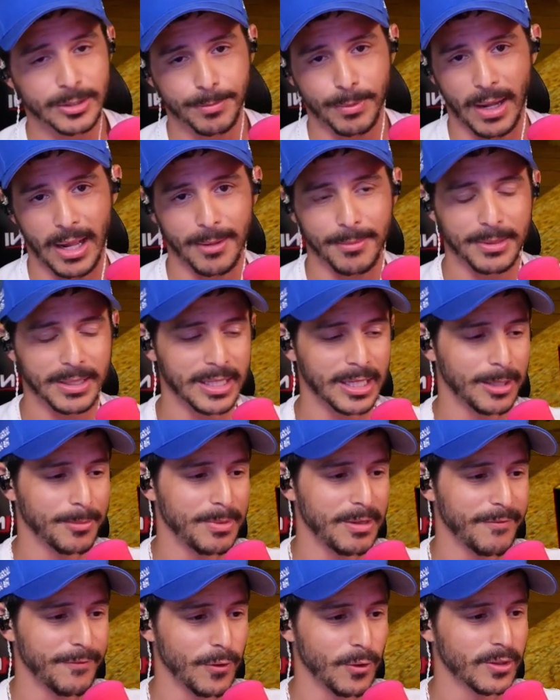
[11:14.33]
probably going to
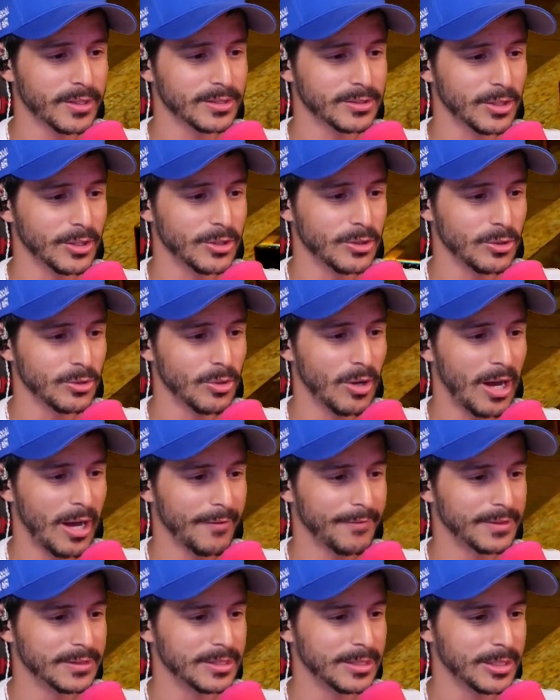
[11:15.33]
be focused on you,
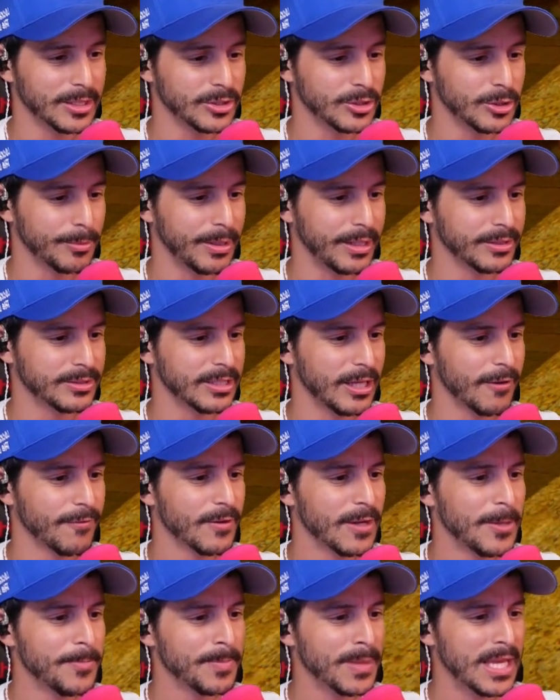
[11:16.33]
obviously, because you're by yourself.
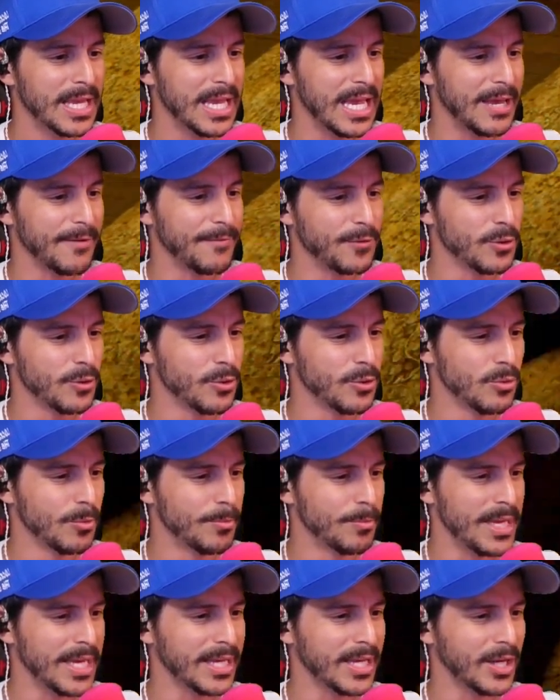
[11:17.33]
If you
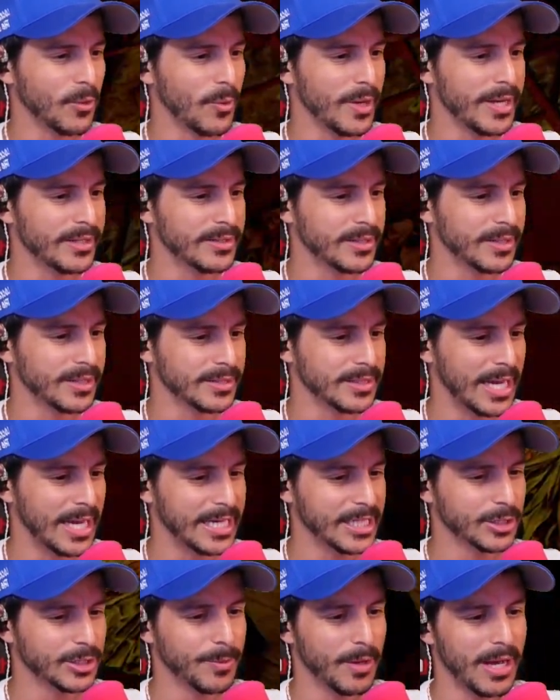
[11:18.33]
make your way to this
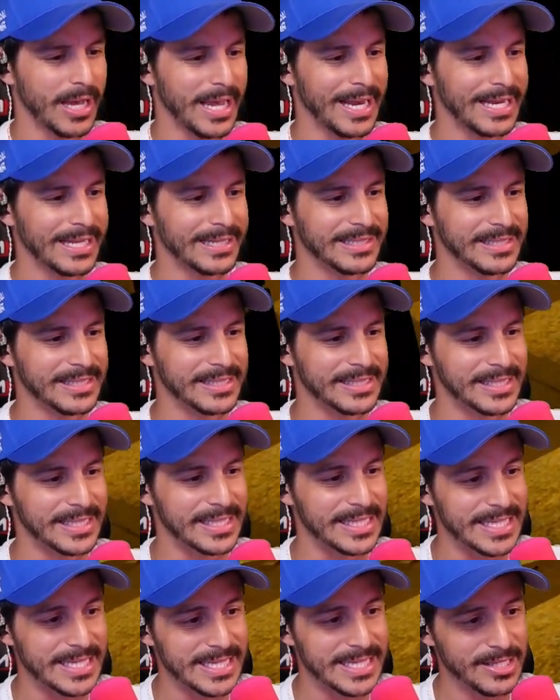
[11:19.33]
hiding spot and it
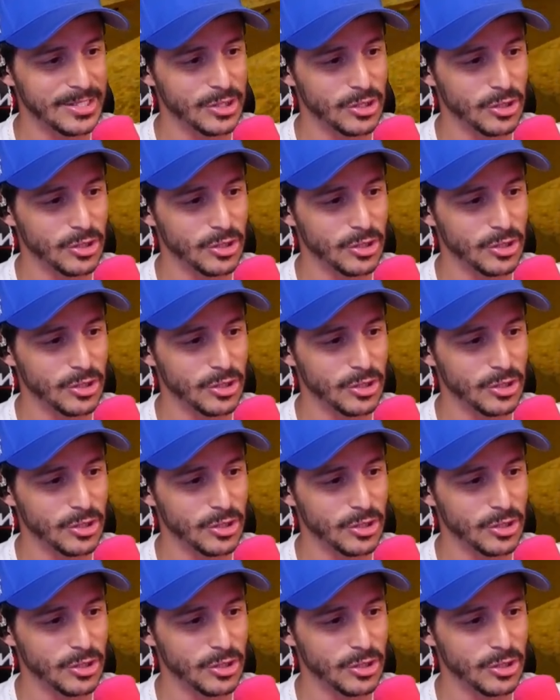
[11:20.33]
sees